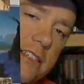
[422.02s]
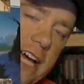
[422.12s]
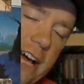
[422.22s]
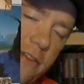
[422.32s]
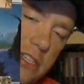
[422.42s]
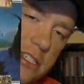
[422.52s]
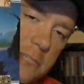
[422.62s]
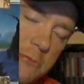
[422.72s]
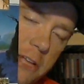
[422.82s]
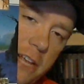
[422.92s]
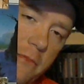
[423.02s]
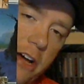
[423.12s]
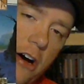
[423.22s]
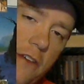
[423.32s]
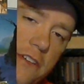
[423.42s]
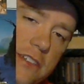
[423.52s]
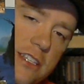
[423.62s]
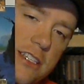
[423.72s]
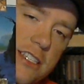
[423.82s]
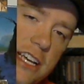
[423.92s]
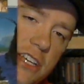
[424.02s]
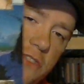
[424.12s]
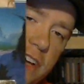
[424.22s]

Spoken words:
to have this displayed in my office. This thing is